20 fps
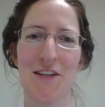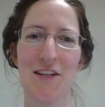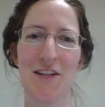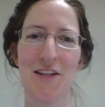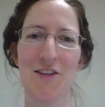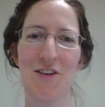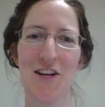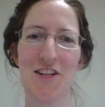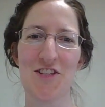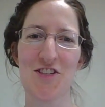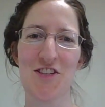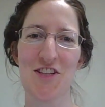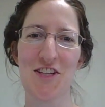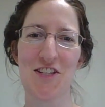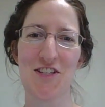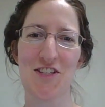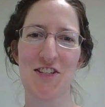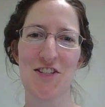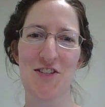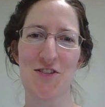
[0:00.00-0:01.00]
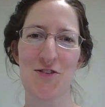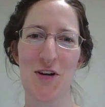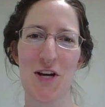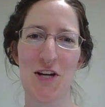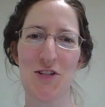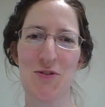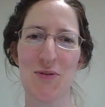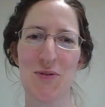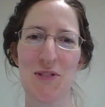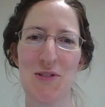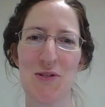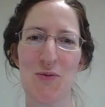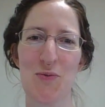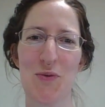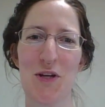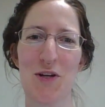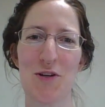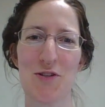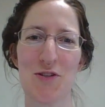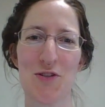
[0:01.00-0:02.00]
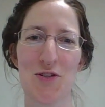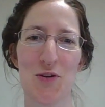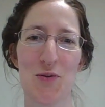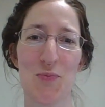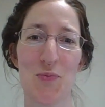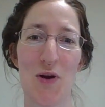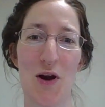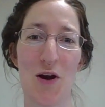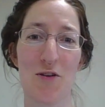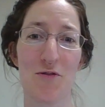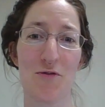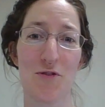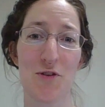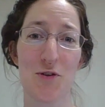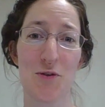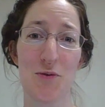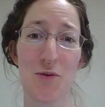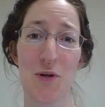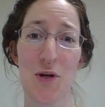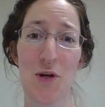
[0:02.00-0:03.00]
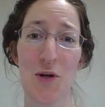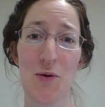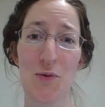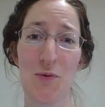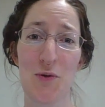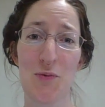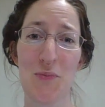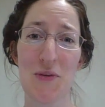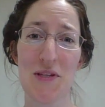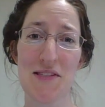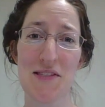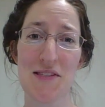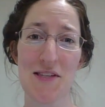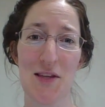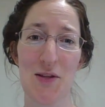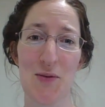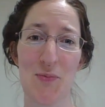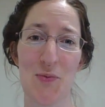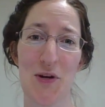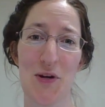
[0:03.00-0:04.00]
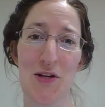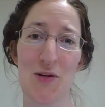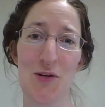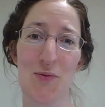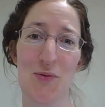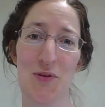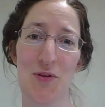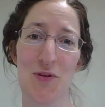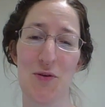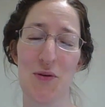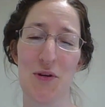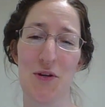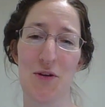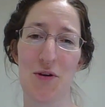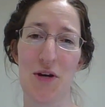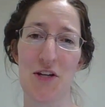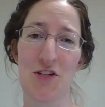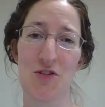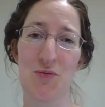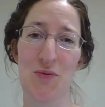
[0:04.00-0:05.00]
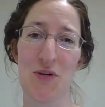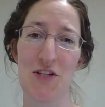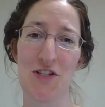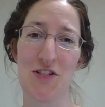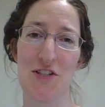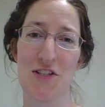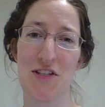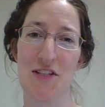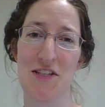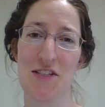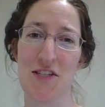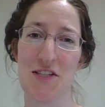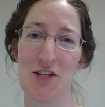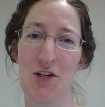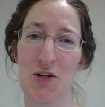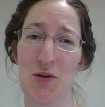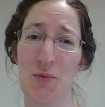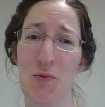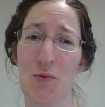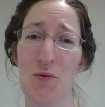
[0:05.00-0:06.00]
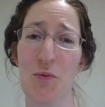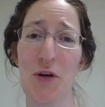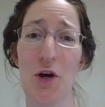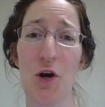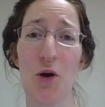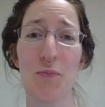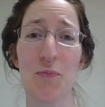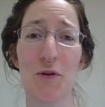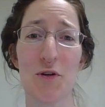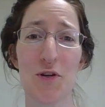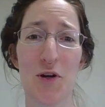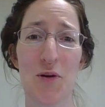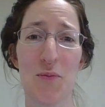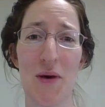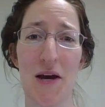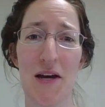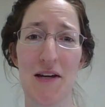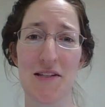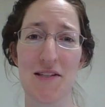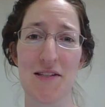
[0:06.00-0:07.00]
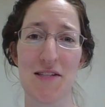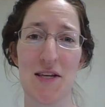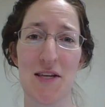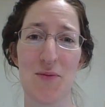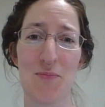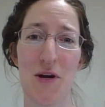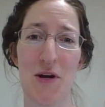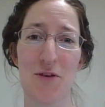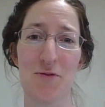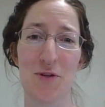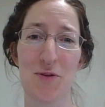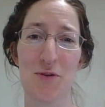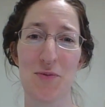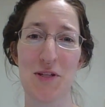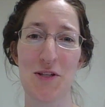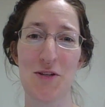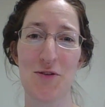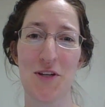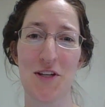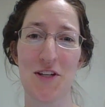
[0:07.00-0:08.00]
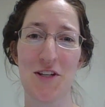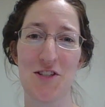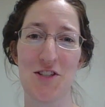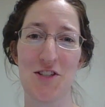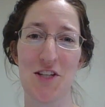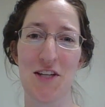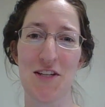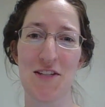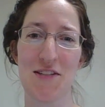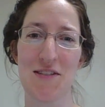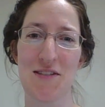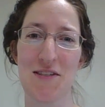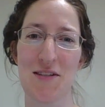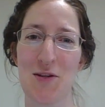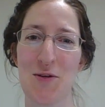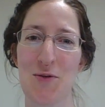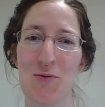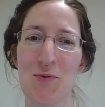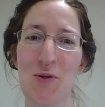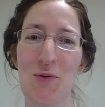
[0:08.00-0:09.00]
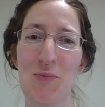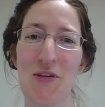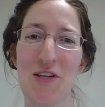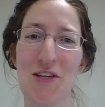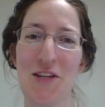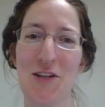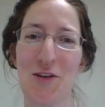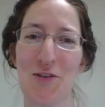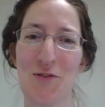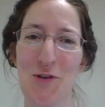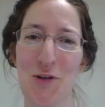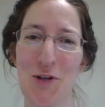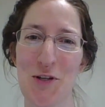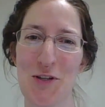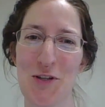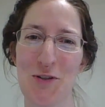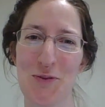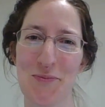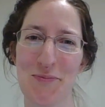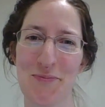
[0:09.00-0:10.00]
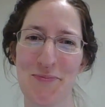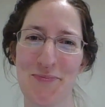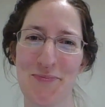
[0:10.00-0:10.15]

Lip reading: Congratulations, graduates. We are so proud of you. We'll miss celebrating with you at graduation this year, but we hope you'll come back to St. Meinrad when you get a chance. We'll be here for you.